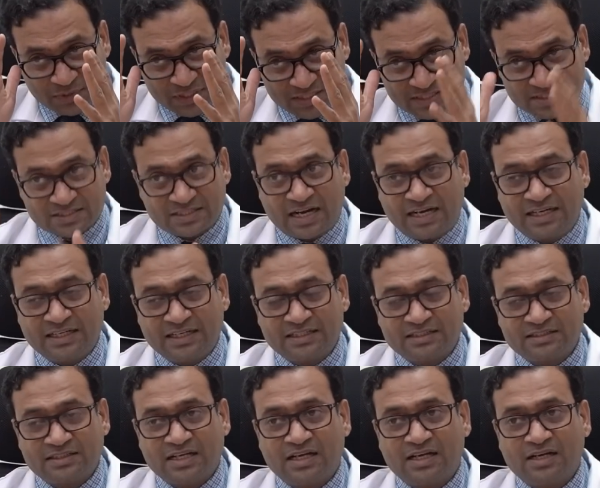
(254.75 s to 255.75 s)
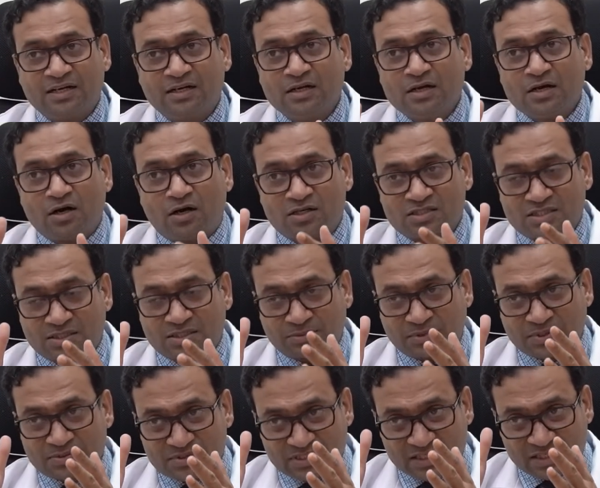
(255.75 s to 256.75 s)
is standing there, or
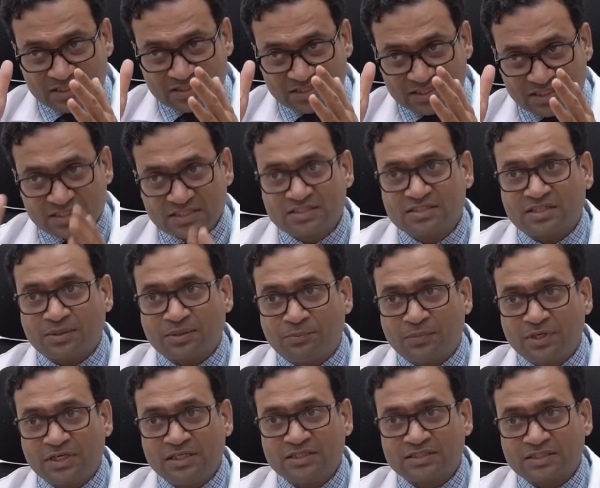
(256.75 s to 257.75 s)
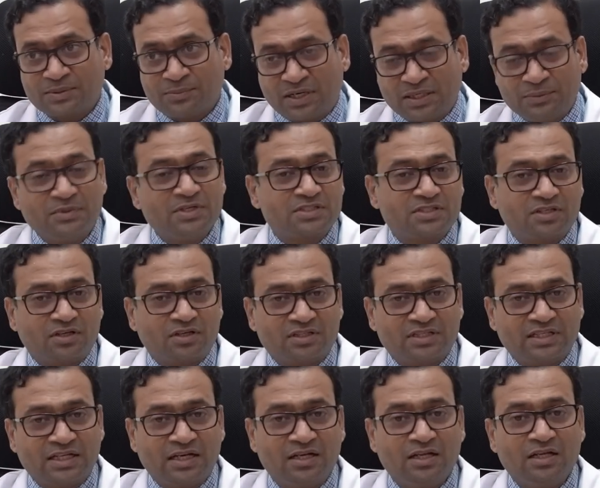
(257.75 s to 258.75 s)
sometimes they see somebody, some animals are
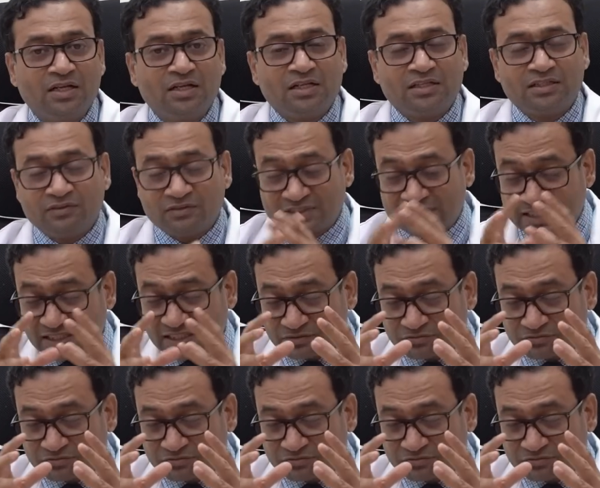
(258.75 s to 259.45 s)
there, they will get